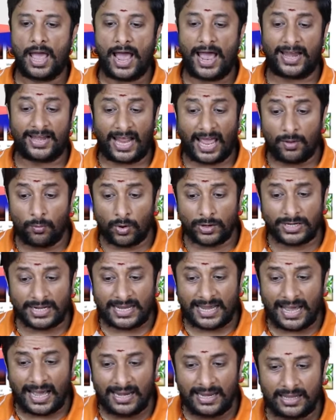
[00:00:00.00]
And I want to
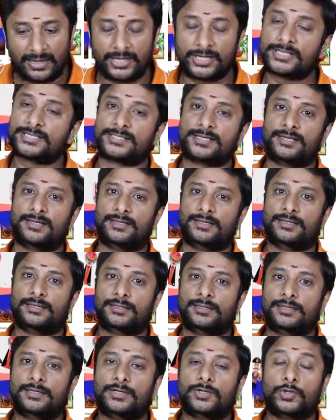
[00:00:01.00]
color it,
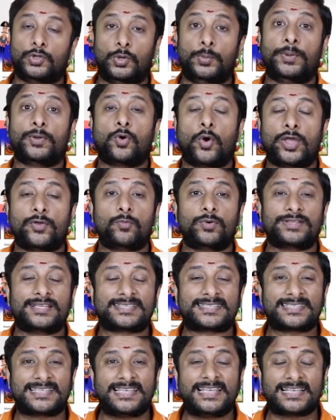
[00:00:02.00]
sir. You'll be going with the
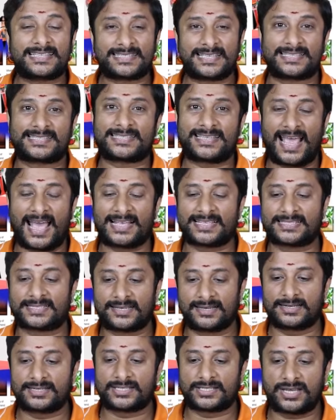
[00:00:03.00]
CSS
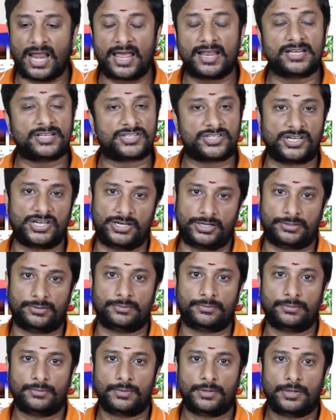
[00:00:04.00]
cascade style sheet
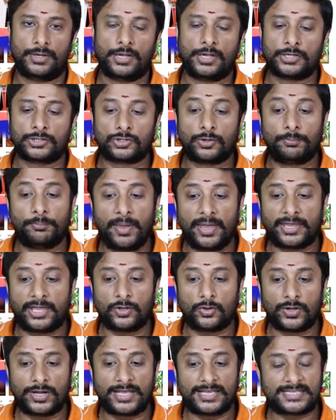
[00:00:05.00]
to
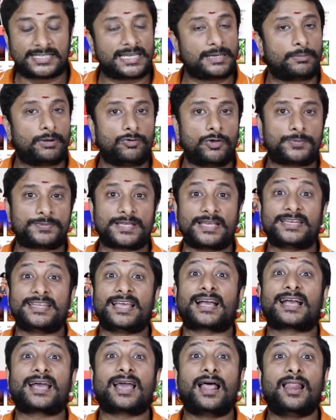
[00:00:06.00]
making your HTML website
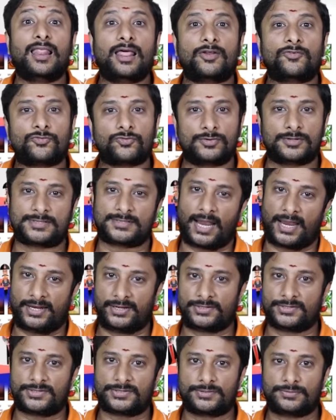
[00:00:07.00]
a colorful
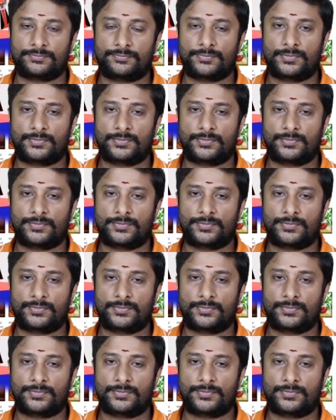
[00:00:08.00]
site.